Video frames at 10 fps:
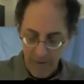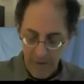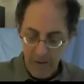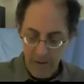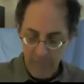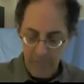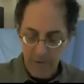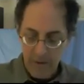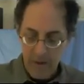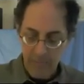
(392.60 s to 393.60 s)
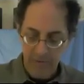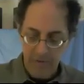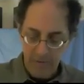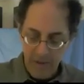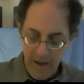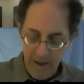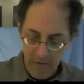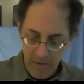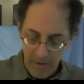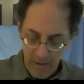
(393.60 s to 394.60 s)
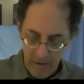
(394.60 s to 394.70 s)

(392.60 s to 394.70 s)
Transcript: Up until now,